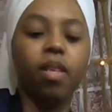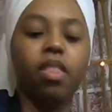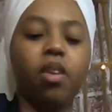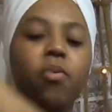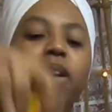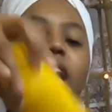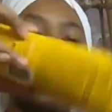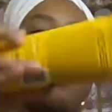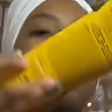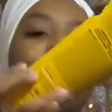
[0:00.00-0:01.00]
Then we
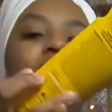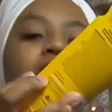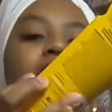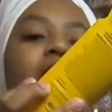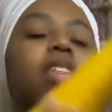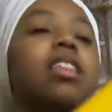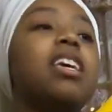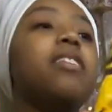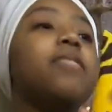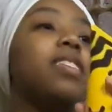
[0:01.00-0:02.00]
have the
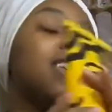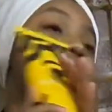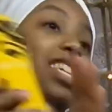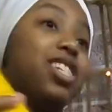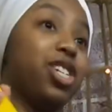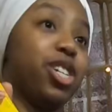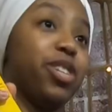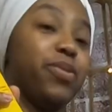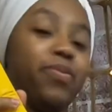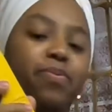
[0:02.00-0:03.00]
leave-in conditioner.
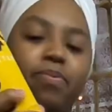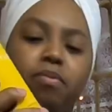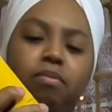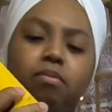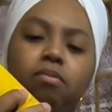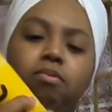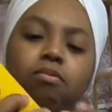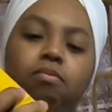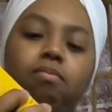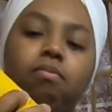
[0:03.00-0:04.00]

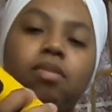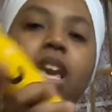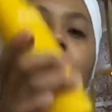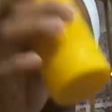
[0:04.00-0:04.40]
Cap